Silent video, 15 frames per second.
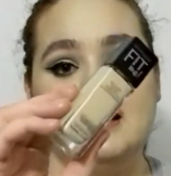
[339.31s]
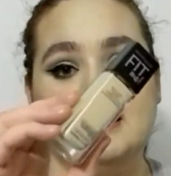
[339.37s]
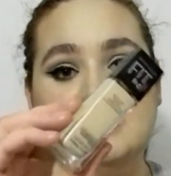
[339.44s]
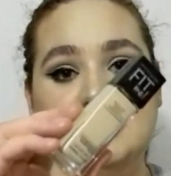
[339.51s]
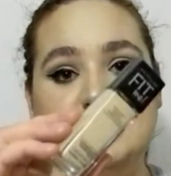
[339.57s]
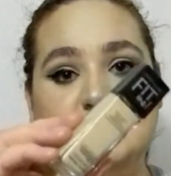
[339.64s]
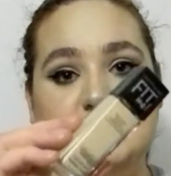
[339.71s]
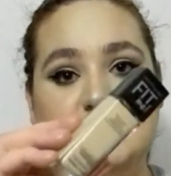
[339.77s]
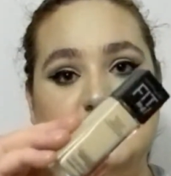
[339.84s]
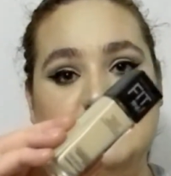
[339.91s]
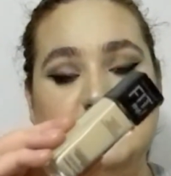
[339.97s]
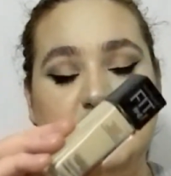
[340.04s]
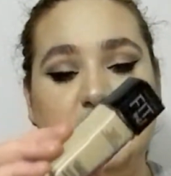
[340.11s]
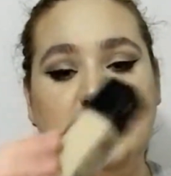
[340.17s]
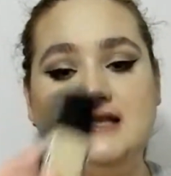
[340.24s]
this is
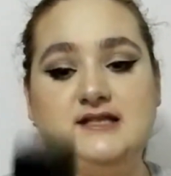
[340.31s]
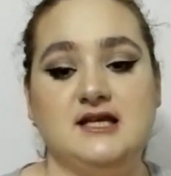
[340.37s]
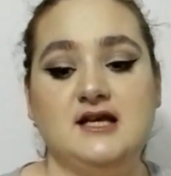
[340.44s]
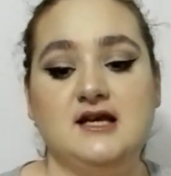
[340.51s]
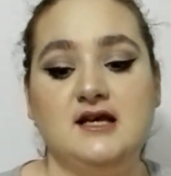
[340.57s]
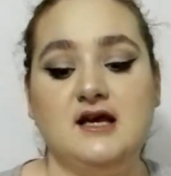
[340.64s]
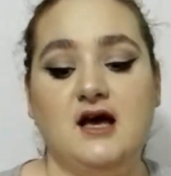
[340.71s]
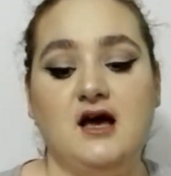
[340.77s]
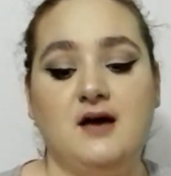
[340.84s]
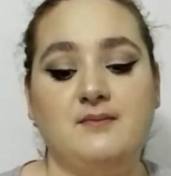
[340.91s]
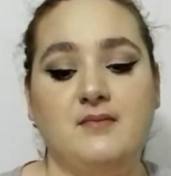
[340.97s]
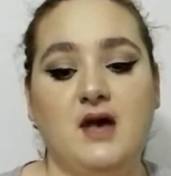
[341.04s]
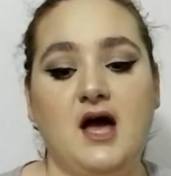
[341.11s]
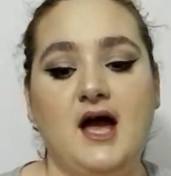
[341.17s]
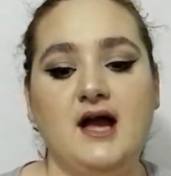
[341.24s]
it.
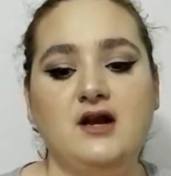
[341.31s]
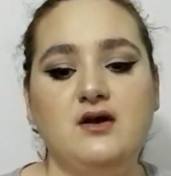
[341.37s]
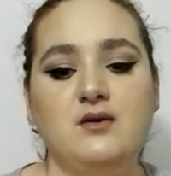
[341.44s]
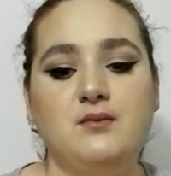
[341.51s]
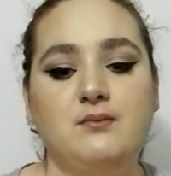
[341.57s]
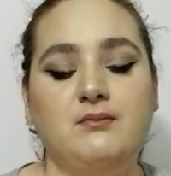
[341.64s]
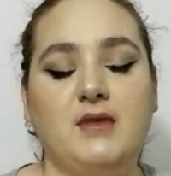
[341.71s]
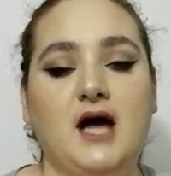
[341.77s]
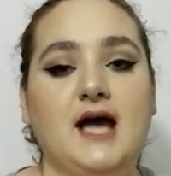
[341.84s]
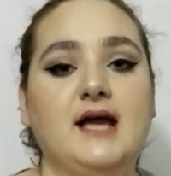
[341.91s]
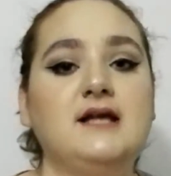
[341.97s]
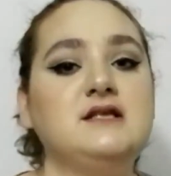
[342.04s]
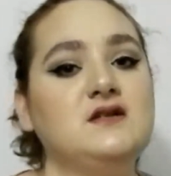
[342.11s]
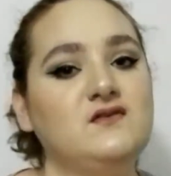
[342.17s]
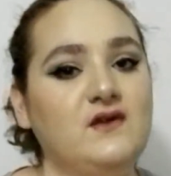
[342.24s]
I don't
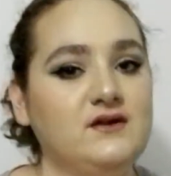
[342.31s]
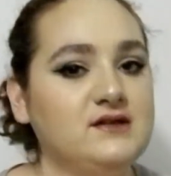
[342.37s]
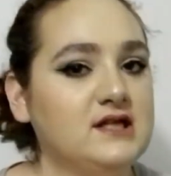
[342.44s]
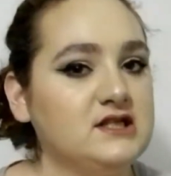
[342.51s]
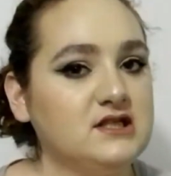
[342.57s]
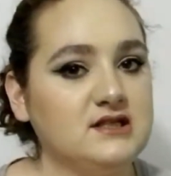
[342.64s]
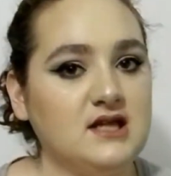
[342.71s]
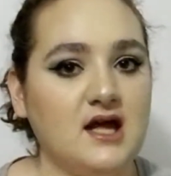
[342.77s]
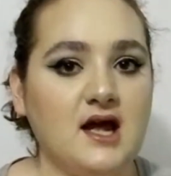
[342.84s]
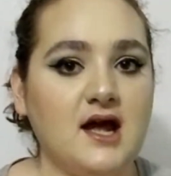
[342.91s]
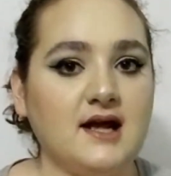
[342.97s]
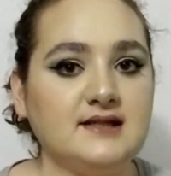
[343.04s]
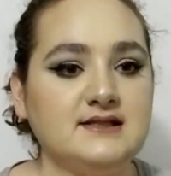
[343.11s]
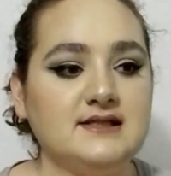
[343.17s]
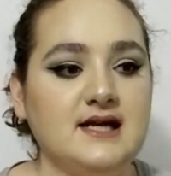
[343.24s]
mind a foundation that
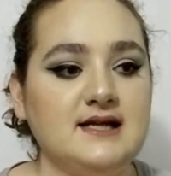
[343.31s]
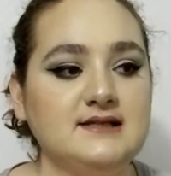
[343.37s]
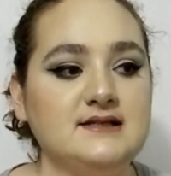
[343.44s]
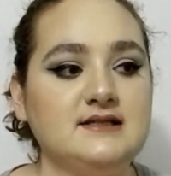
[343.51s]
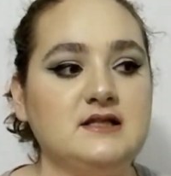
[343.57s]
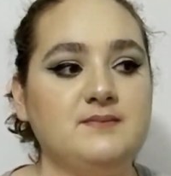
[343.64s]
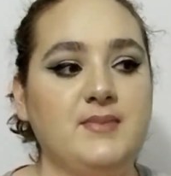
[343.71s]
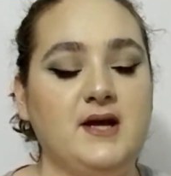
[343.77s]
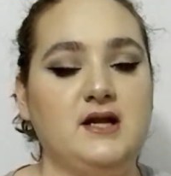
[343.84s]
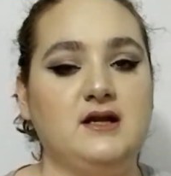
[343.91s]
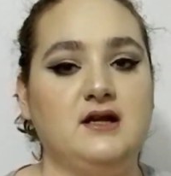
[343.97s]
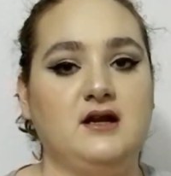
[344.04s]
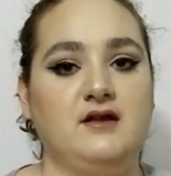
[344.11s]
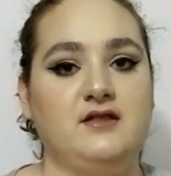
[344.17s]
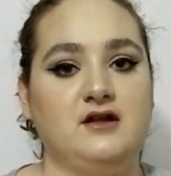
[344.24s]
oxidizes
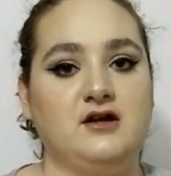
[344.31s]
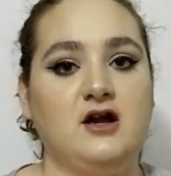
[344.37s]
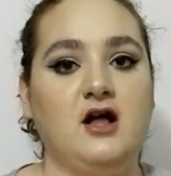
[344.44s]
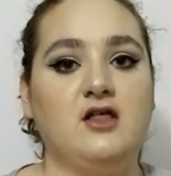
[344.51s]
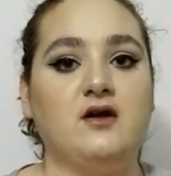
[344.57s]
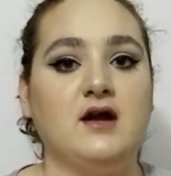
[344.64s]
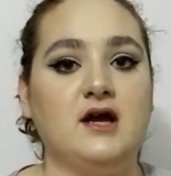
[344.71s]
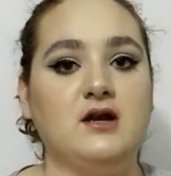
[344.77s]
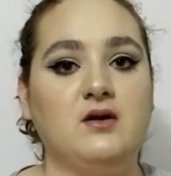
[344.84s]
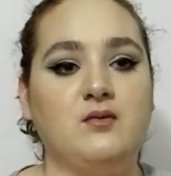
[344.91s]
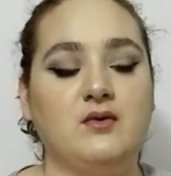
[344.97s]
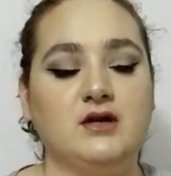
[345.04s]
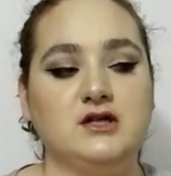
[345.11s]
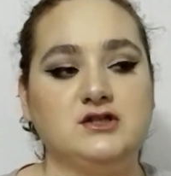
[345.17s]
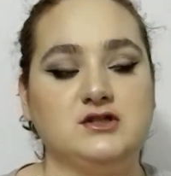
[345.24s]
depending on the color. I don't
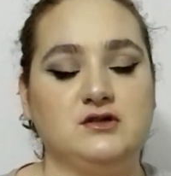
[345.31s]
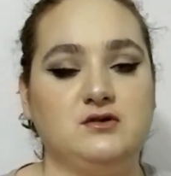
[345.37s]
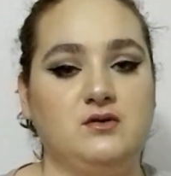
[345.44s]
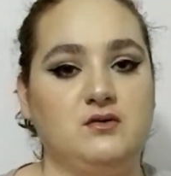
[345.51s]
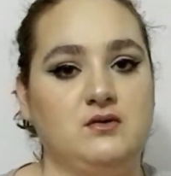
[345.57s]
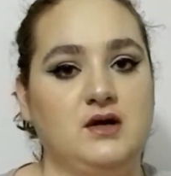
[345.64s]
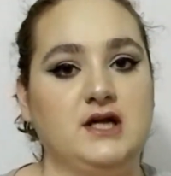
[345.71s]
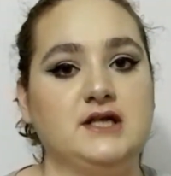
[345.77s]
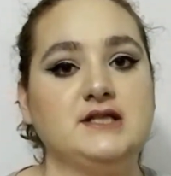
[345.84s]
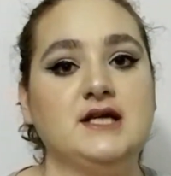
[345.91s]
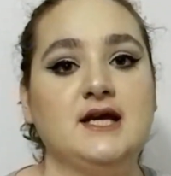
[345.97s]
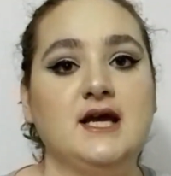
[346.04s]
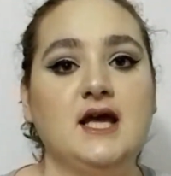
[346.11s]
want to turn orange.